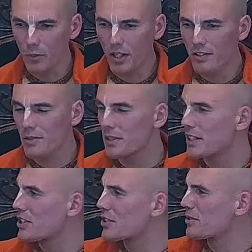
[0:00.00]
we also
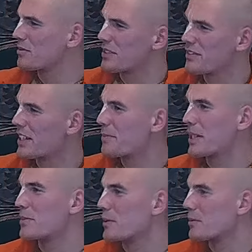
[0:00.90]
begin to do the very
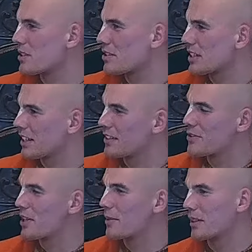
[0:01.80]
minimum just to
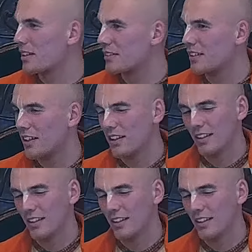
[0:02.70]
get the job done.